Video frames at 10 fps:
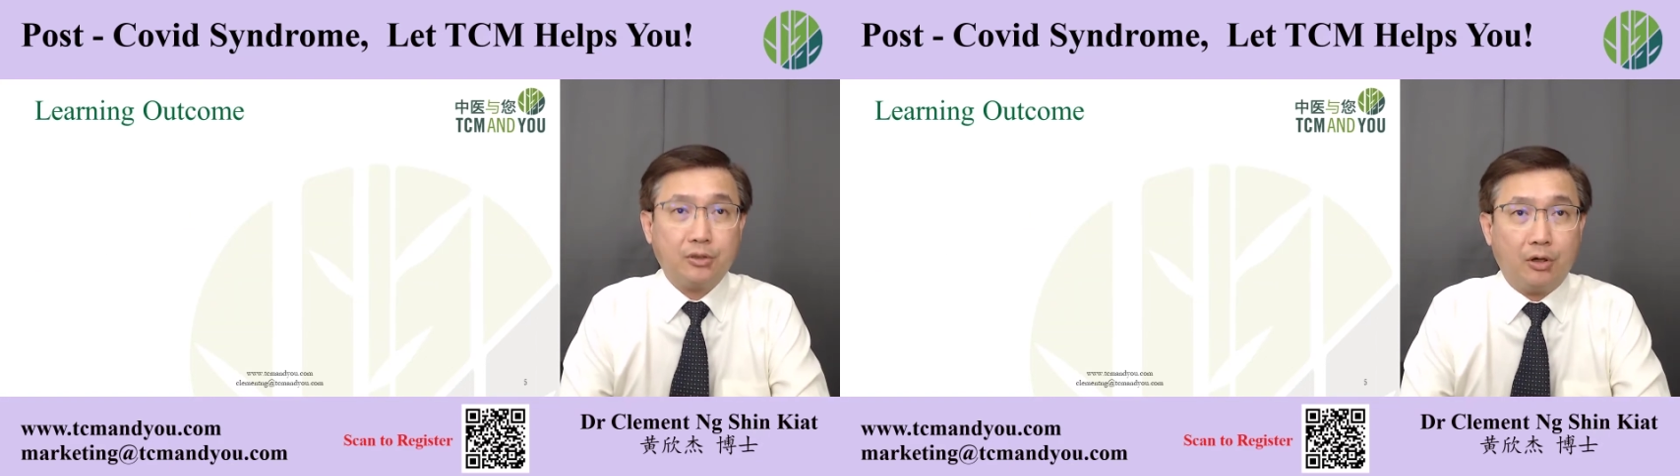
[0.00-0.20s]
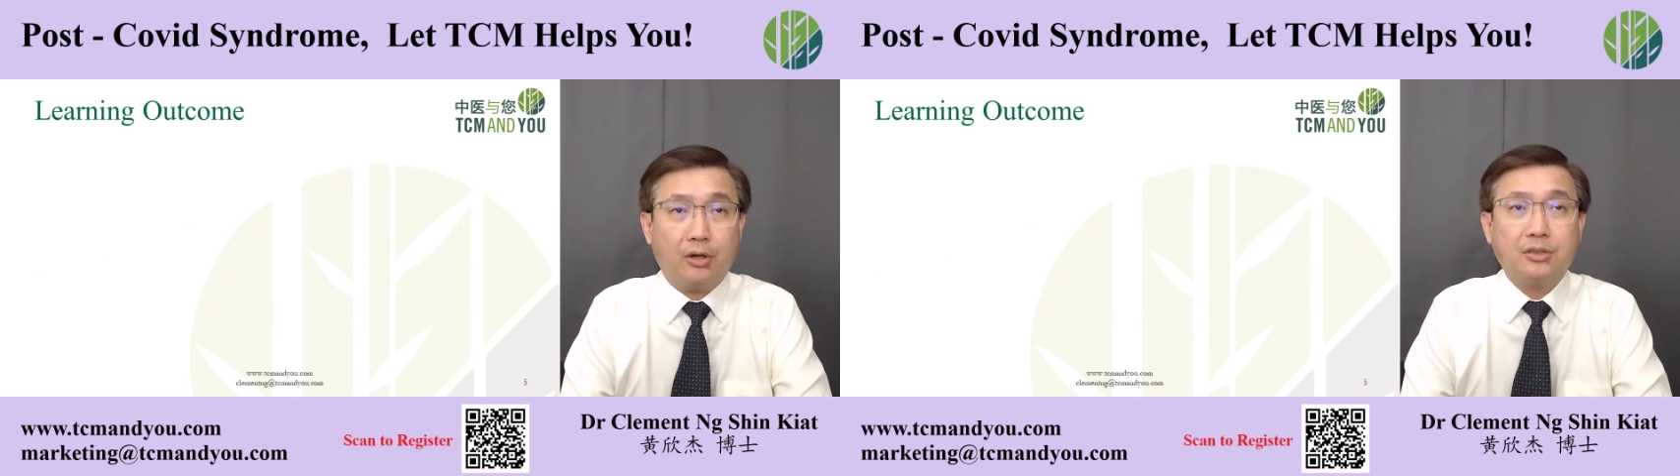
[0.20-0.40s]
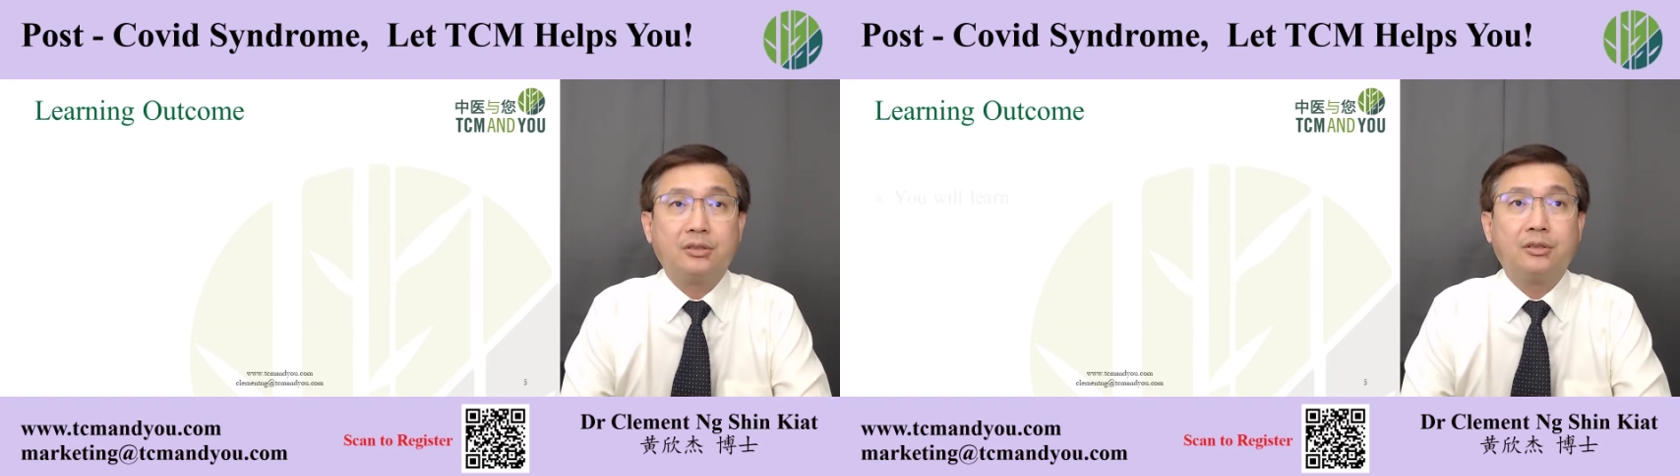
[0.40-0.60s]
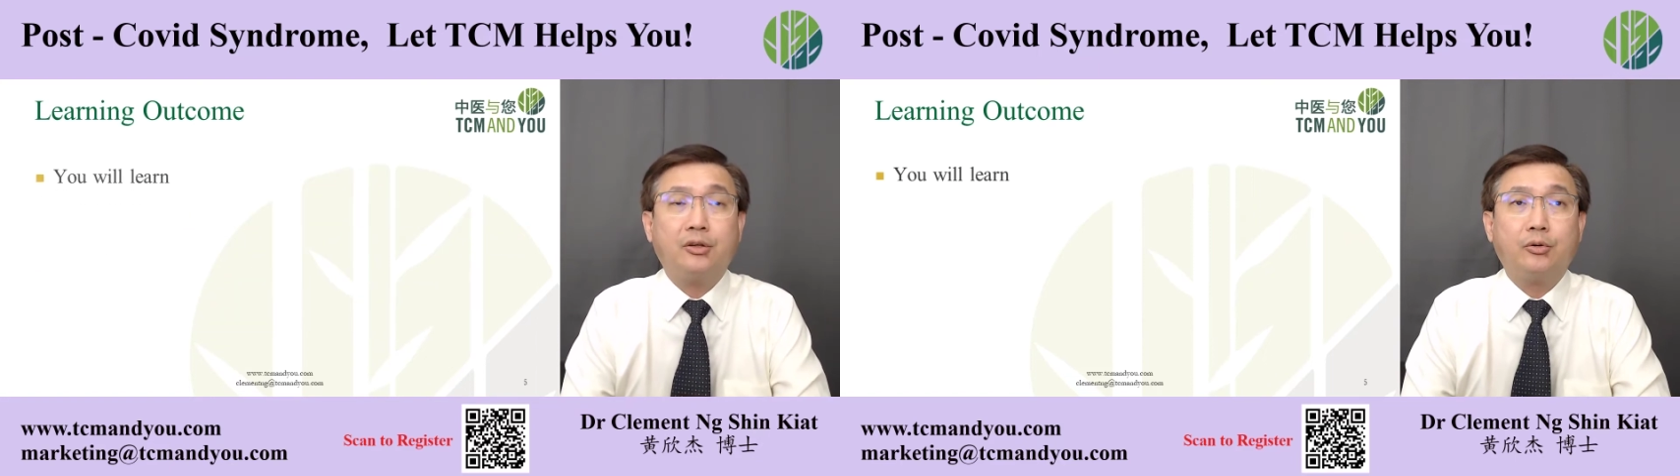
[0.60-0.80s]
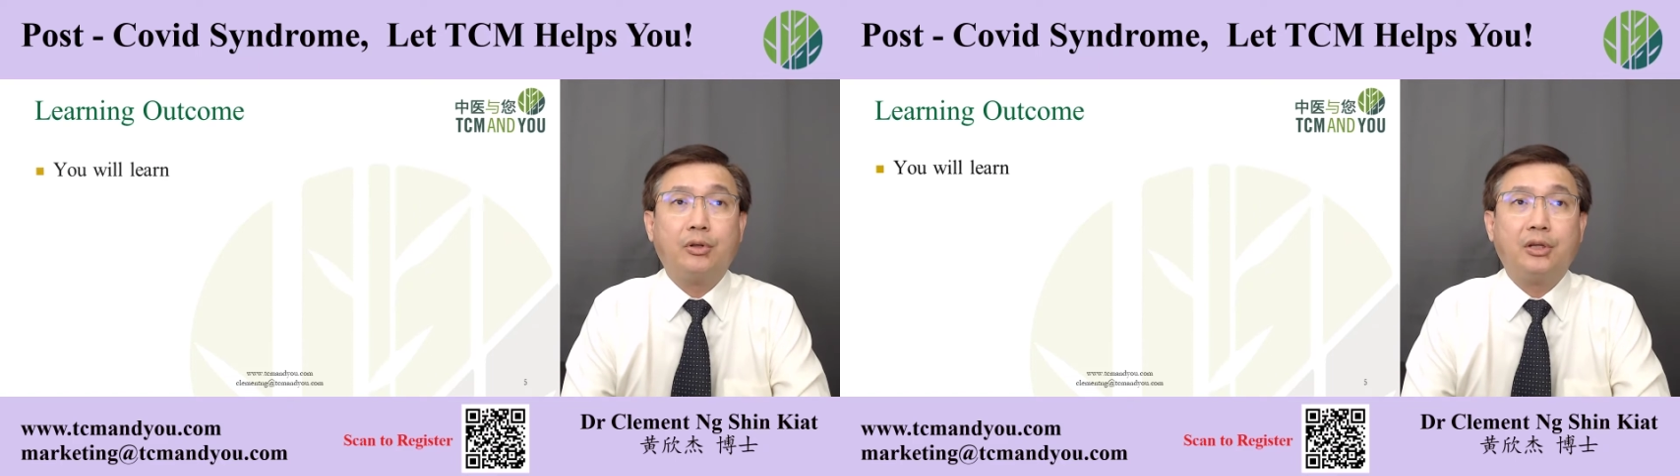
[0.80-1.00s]
course,
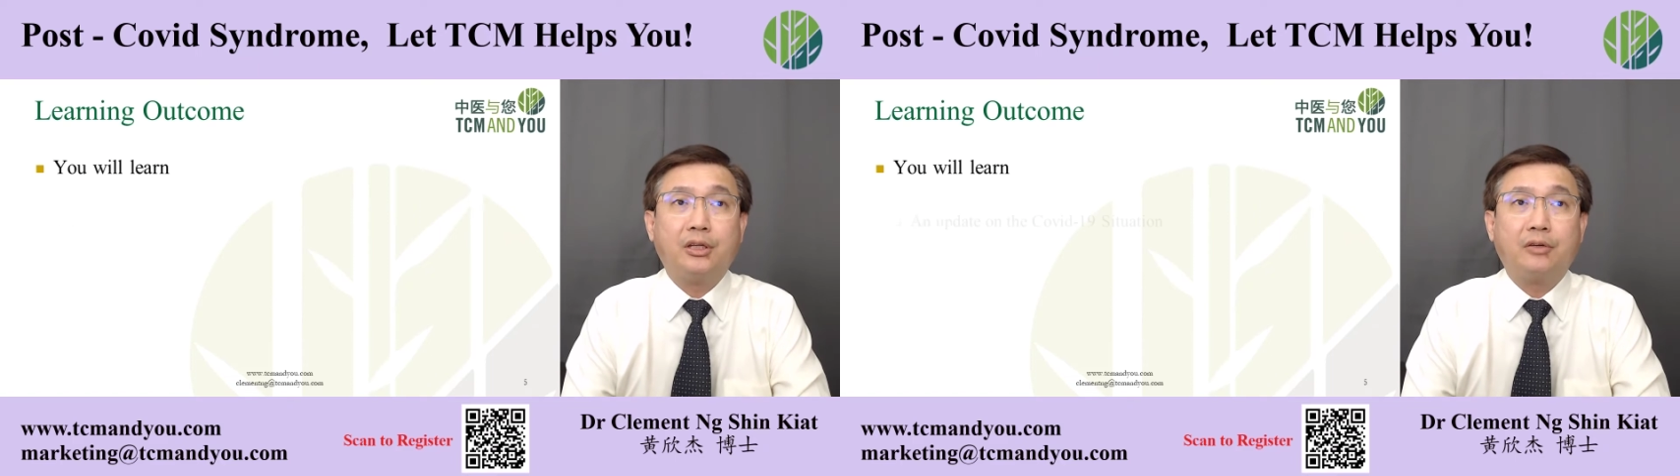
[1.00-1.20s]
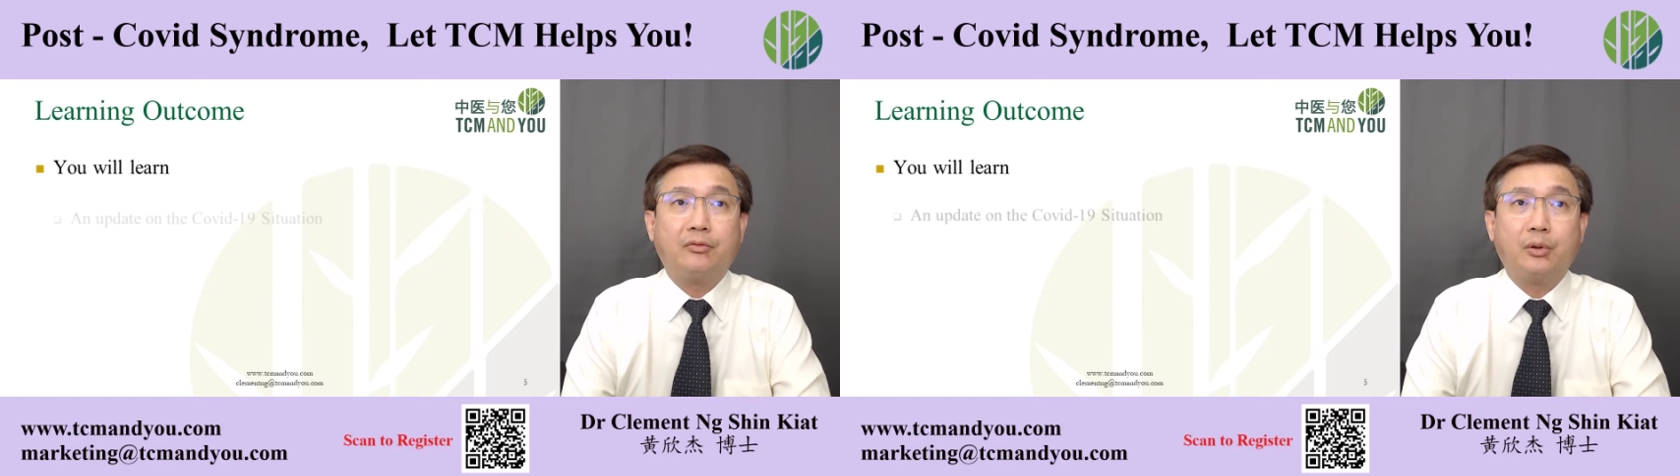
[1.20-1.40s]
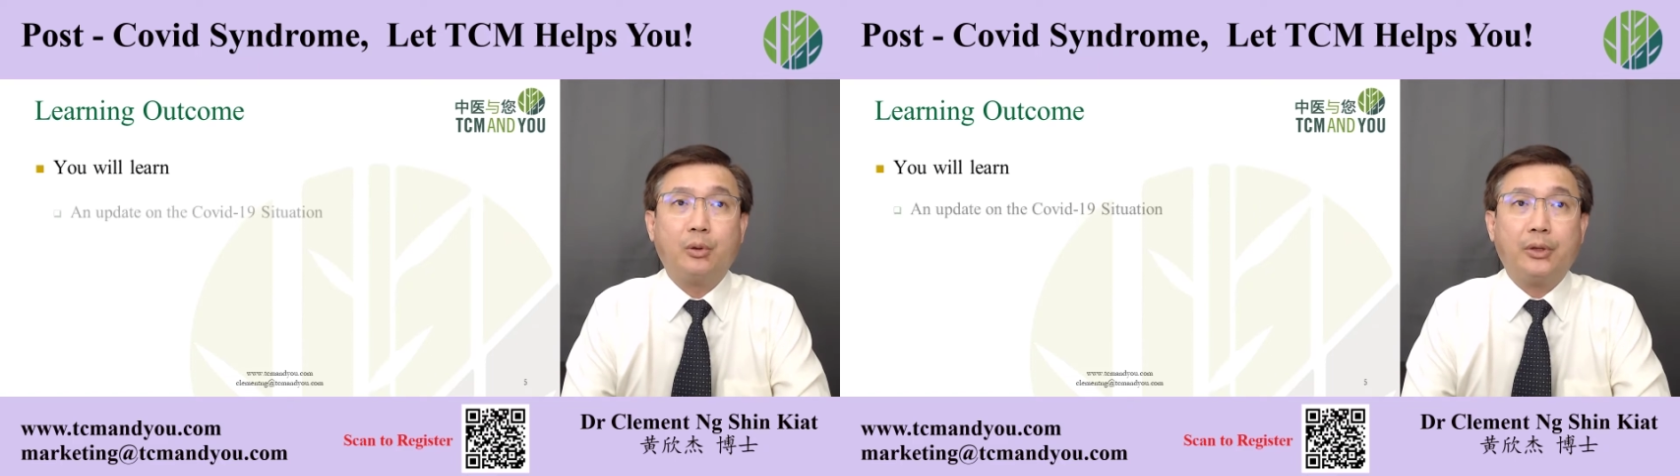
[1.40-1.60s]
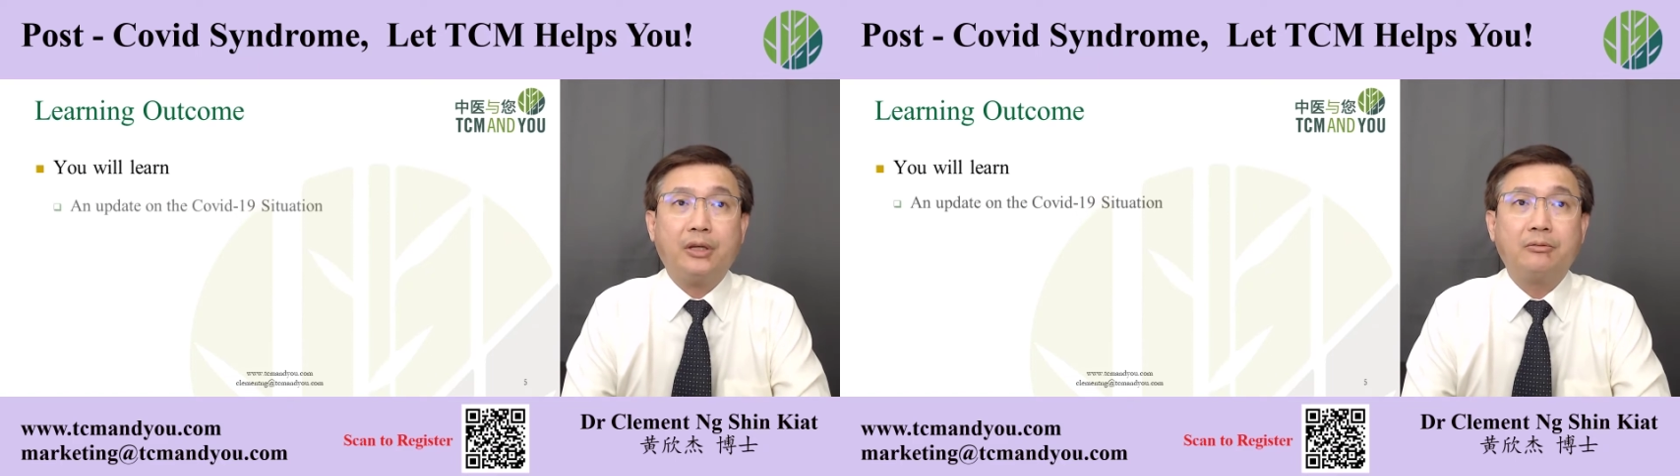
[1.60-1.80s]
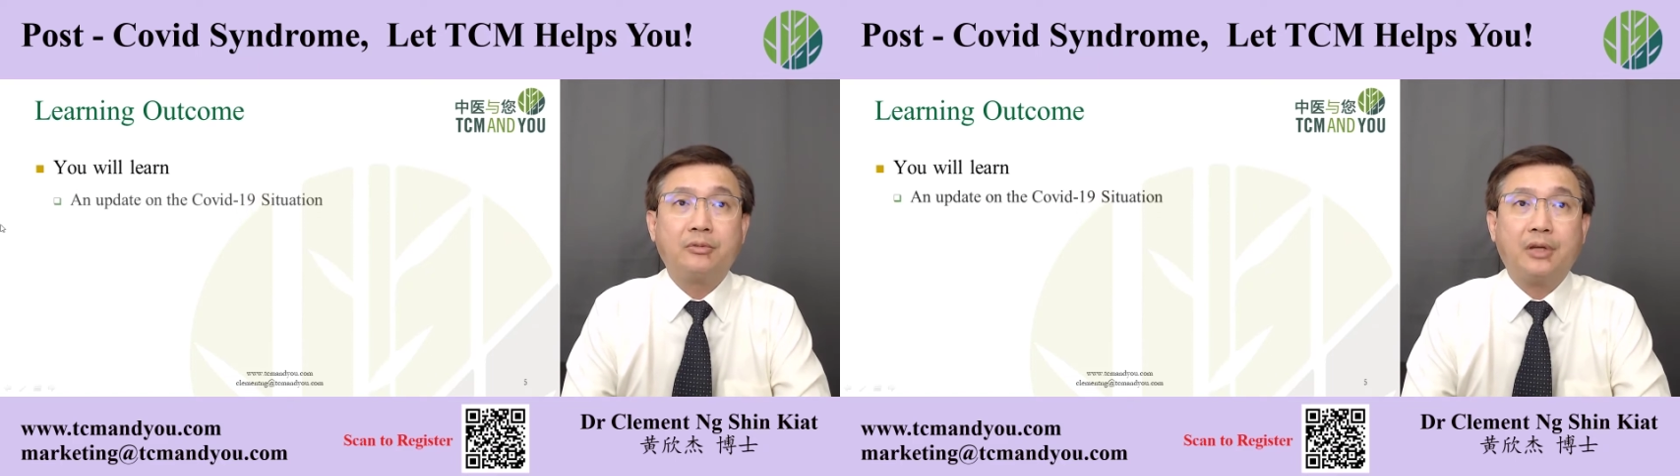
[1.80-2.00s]
you will learn the following: